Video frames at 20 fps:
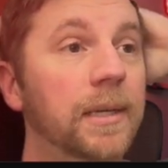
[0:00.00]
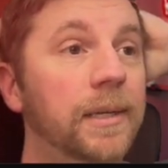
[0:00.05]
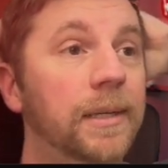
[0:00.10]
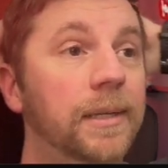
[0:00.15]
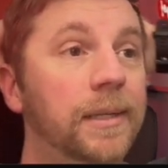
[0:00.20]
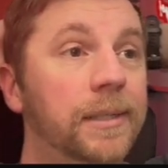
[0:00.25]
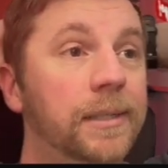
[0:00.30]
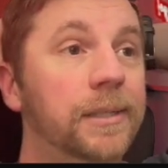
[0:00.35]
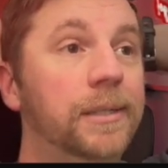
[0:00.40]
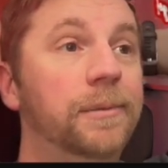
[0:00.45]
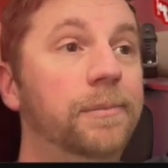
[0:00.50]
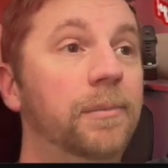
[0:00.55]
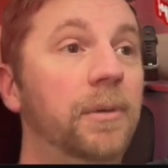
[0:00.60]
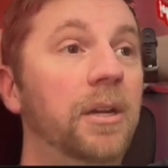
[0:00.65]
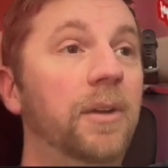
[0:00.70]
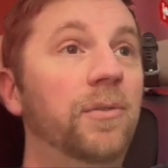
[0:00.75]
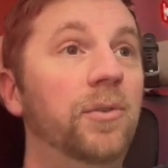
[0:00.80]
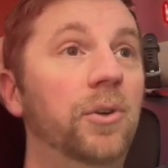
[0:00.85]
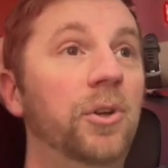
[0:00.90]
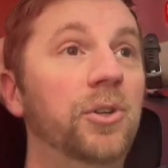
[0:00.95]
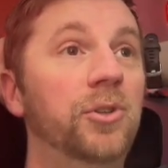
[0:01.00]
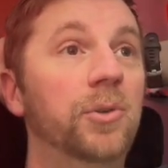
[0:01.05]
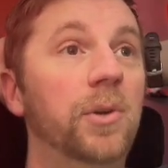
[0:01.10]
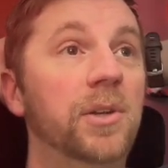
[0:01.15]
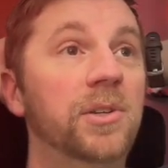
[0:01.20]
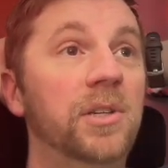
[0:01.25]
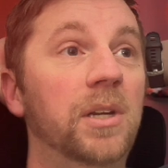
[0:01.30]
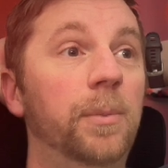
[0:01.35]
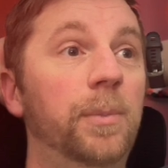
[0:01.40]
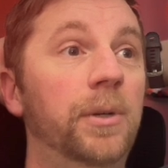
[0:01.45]
And if you're
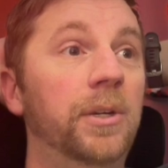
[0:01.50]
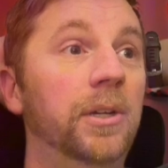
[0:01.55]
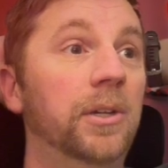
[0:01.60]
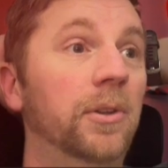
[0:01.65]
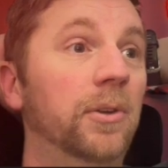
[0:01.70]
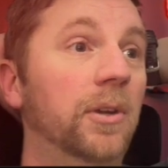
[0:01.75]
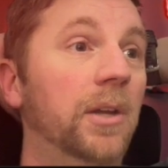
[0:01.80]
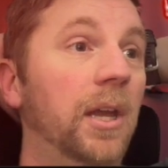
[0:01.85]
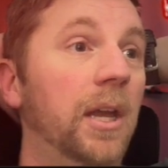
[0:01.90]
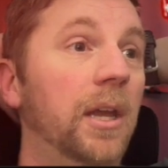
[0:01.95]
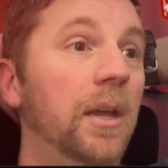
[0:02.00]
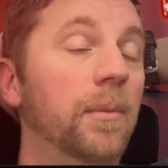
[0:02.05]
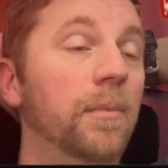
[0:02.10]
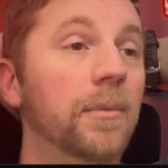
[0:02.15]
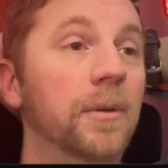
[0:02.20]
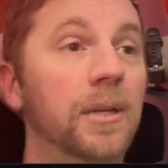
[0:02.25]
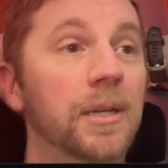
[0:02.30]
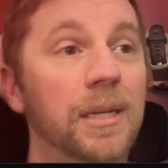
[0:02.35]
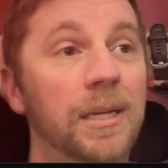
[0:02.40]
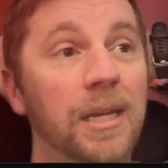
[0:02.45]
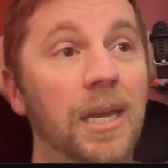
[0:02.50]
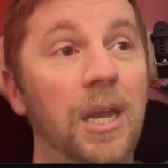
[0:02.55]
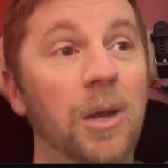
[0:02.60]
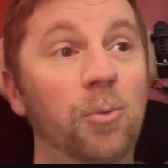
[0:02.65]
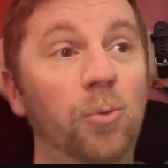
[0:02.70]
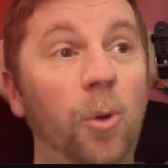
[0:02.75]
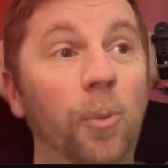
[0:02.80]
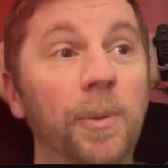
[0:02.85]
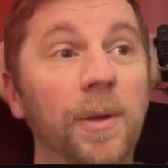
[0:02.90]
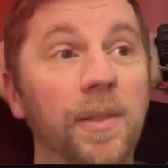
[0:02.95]
interested in a particular game, it
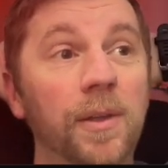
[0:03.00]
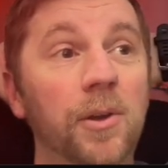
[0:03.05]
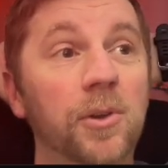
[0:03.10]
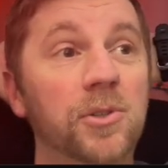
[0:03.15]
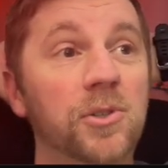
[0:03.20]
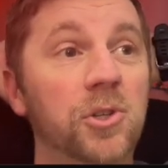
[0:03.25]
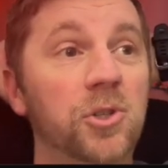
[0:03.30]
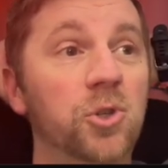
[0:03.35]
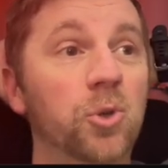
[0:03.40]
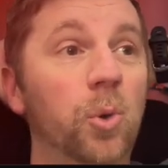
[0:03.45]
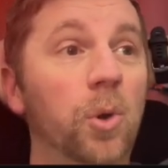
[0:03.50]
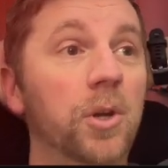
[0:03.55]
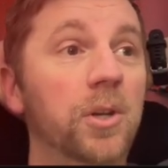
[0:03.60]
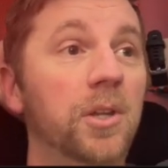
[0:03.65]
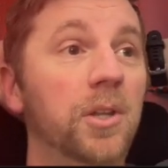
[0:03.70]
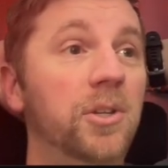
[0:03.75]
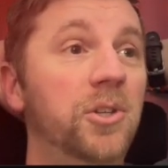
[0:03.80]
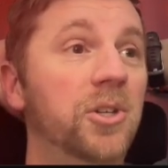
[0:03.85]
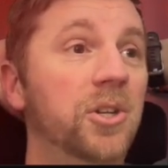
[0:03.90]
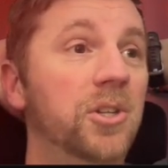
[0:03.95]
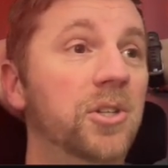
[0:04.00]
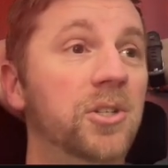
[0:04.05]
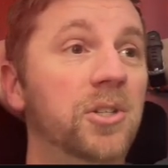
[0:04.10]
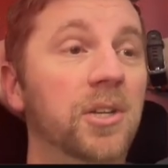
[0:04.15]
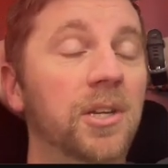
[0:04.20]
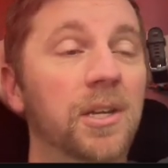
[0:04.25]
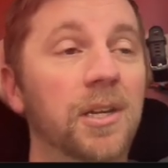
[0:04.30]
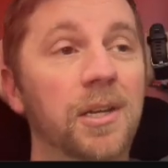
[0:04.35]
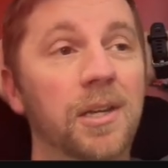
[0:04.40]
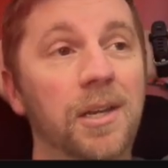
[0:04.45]
will be there as a short. It's just
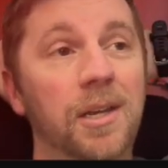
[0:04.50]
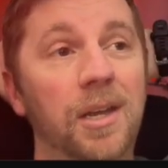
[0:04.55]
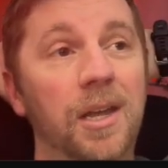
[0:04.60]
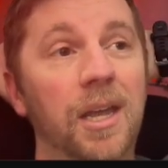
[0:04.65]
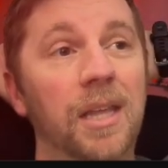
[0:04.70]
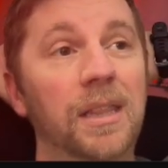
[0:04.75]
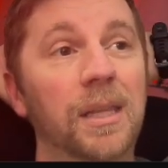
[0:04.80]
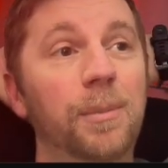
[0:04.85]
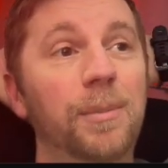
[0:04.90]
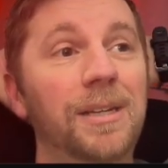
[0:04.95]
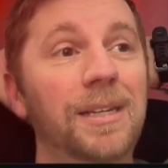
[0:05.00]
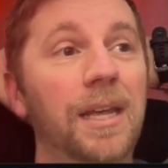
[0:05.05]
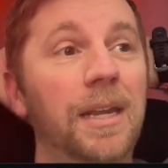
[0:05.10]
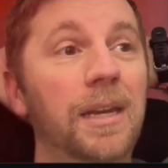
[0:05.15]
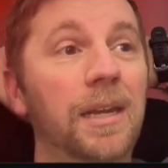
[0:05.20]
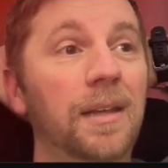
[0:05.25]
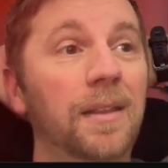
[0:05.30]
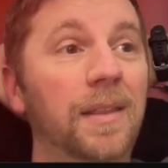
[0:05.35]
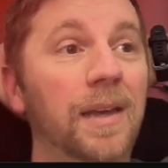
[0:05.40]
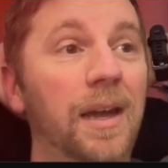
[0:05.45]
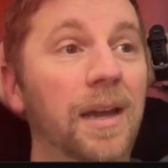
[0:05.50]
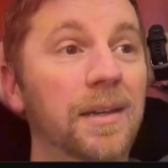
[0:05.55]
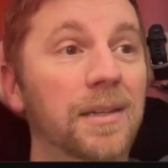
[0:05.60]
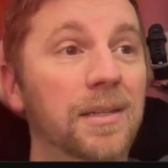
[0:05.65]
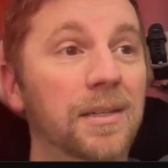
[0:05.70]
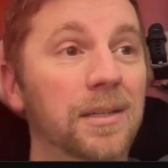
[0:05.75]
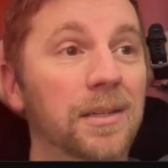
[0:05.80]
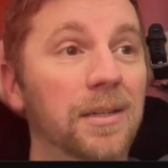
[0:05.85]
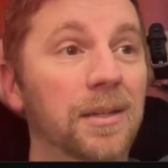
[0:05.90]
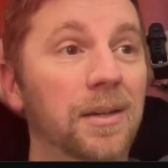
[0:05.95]
eliminating that
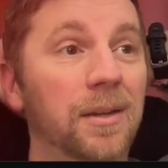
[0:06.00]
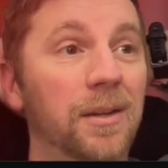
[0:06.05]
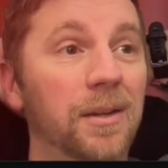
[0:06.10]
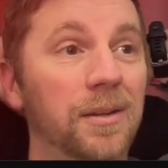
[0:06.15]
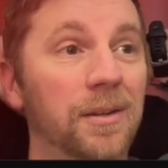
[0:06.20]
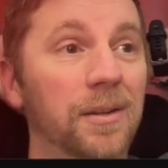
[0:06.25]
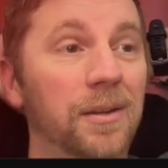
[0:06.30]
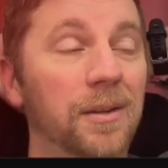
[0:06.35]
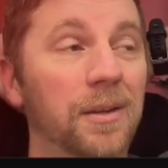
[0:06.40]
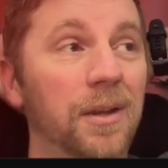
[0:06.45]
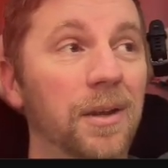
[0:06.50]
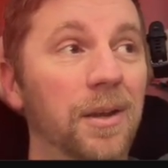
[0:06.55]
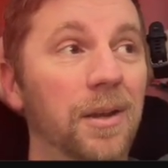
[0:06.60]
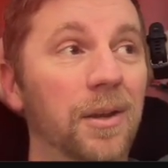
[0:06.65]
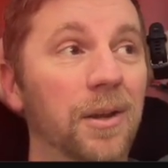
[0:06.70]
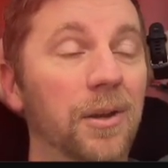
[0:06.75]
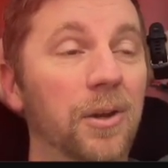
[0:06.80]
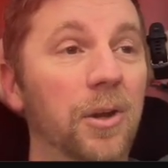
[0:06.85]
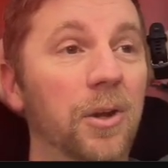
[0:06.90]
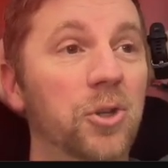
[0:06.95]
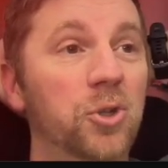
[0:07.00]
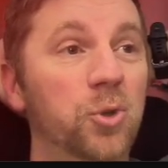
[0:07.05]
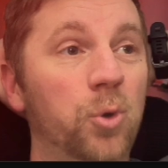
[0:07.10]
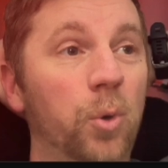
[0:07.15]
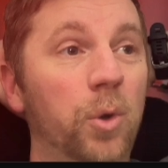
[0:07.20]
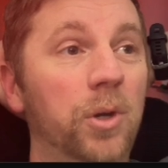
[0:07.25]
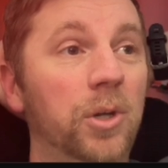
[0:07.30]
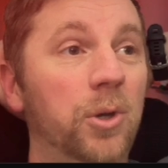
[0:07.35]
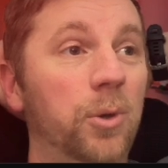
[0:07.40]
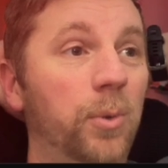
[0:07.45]

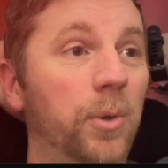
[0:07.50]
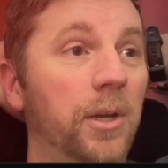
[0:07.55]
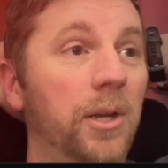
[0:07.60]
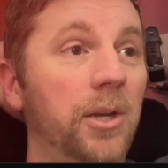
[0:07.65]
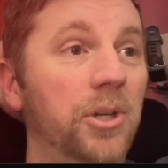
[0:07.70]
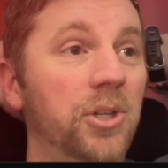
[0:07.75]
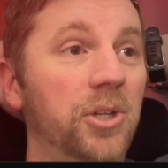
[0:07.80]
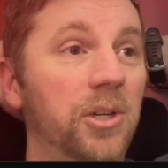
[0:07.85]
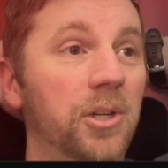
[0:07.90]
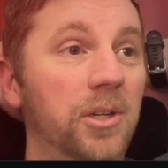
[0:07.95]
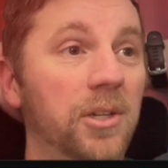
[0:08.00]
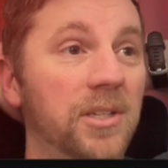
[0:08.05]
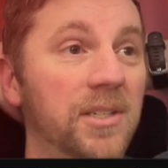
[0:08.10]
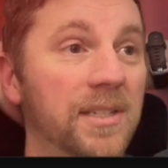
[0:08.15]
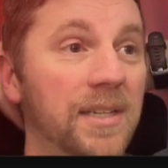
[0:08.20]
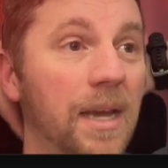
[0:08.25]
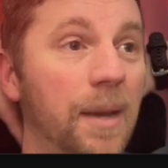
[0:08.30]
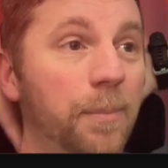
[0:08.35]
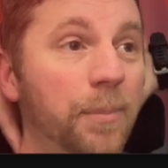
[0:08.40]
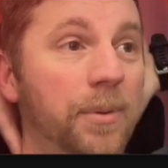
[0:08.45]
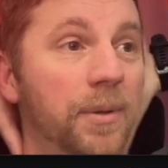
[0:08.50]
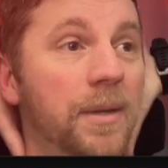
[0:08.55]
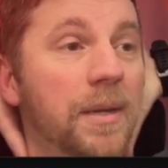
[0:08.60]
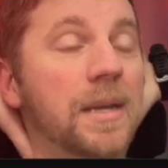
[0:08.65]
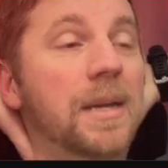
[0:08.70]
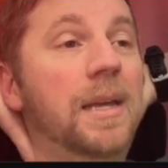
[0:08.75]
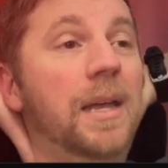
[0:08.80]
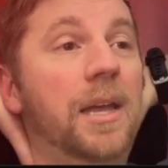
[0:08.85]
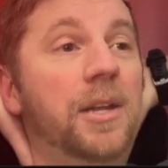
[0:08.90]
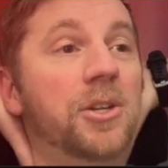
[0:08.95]
short creation step
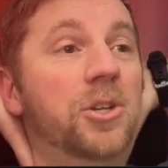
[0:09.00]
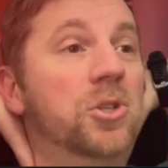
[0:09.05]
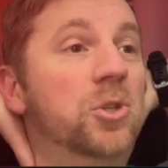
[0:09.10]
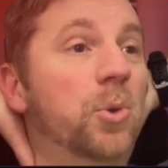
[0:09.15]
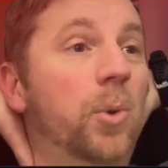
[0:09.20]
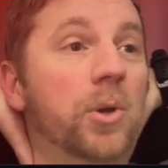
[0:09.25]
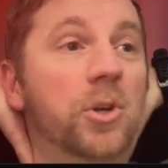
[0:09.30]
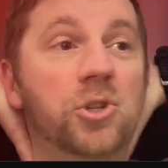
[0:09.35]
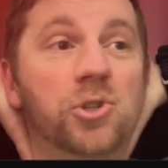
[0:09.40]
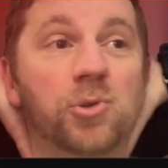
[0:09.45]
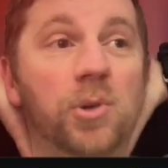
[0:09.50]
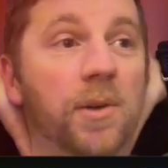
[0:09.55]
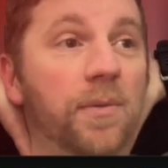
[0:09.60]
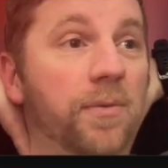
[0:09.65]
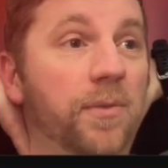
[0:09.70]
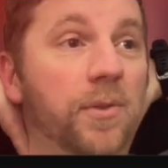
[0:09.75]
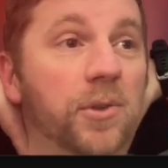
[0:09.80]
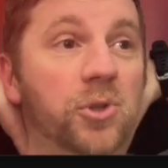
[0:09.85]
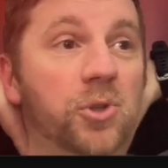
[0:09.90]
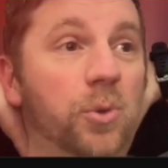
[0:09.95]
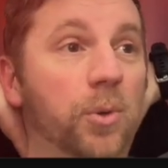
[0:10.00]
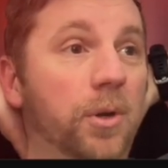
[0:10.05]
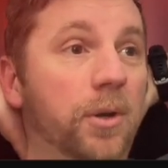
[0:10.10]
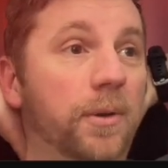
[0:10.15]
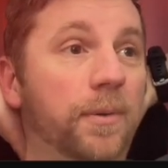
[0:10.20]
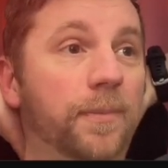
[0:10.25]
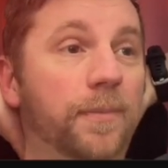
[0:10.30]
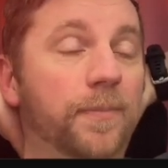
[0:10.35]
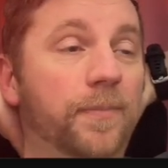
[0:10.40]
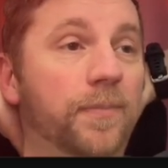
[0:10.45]
and just going straight for the short.
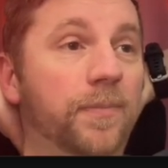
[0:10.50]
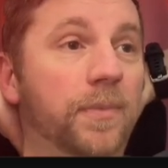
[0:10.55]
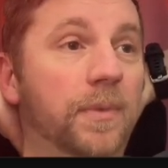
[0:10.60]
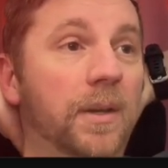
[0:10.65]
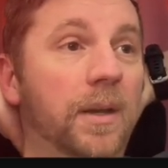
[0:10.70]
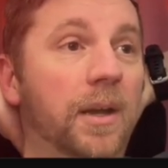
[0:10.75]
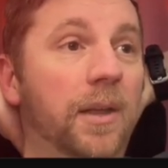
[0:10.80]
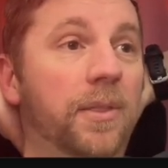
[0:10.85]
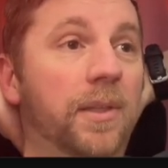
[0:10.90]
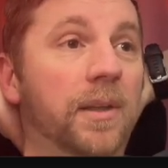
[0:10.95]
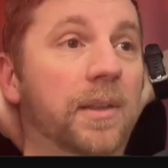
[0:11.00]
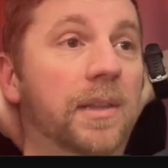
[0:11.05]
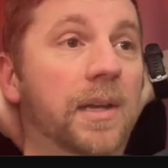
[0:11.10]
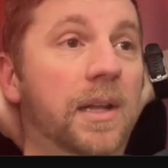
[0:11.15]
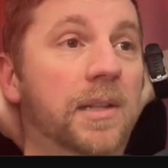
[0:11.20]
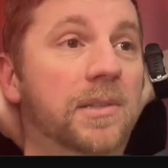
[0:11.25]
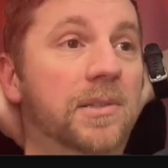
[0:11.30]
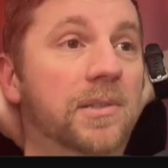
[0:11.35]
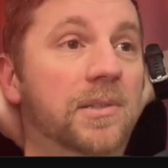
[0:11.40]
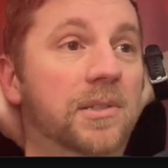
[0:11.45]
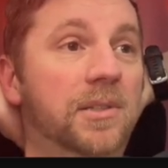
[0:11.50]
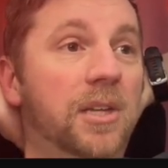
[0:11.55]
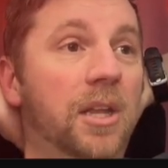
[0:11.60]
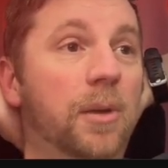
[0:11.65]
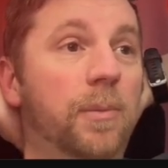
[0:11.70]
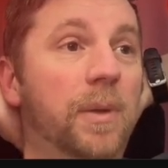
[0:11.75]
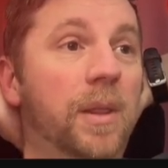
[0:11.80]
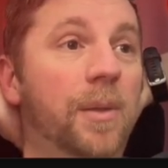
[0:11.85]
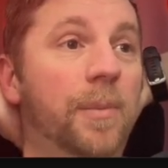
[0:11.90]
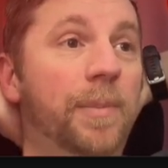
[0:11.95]
I think that's going to
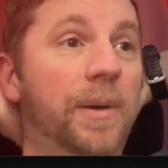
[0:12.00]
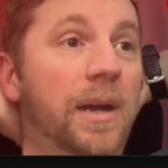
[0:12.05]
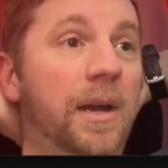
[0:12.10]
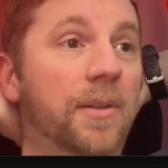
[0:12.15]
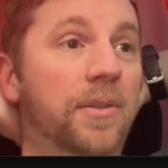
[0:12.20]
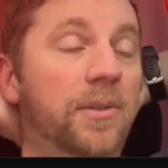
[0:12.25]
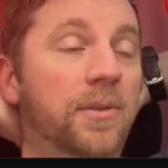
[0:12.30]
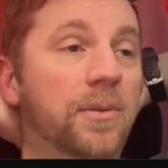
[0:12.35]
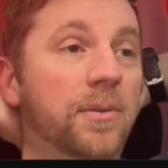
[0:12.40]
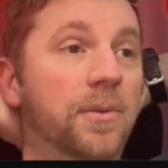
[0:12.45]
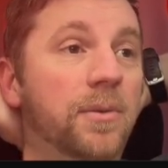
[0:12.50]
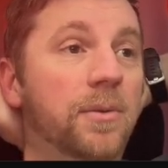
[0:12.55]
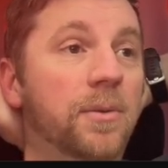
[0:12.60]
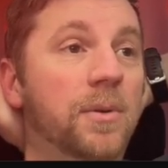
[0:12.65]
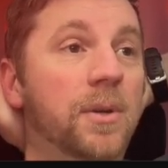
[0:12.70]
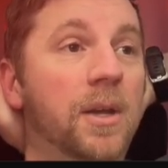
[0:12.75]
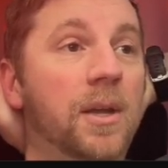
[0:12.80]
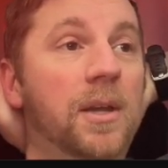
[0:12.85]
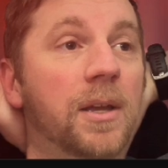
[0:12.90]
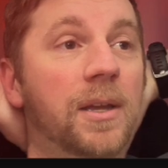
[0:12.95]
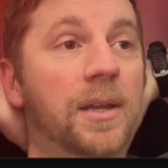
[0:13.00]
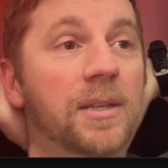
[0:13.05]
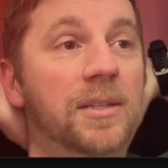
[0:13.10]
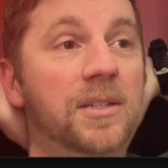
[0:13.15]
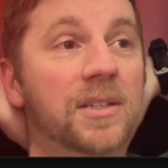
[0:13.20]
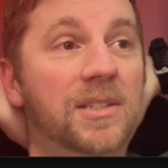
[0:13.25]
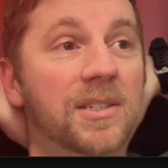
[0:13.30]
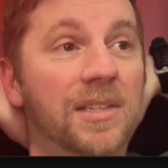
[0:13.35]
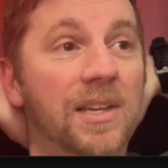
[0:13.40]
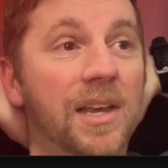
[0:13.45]
be the path to
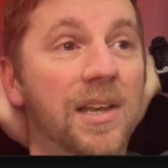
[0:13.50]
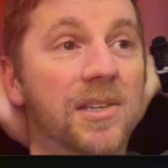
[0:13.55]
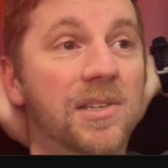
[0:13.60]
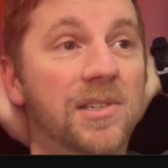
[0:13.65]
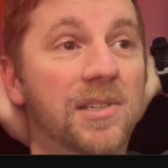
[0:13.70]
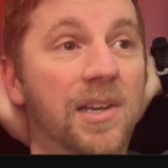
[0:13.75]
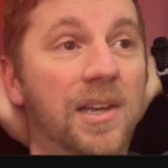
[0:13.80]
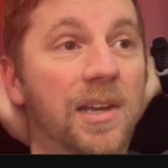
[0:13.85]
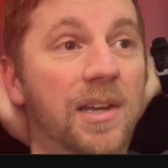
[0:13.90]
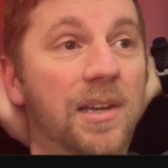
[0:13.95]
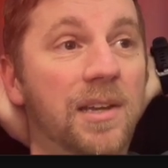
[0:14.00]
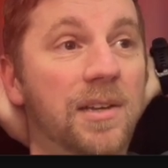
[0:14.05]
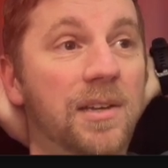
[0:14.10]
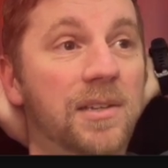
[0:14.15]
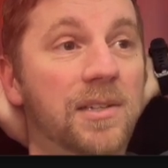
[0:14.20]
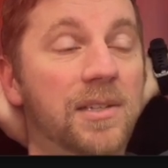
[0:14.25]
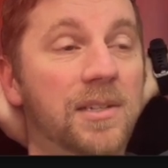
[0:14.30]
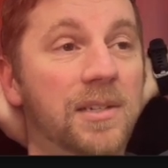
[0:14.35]
success and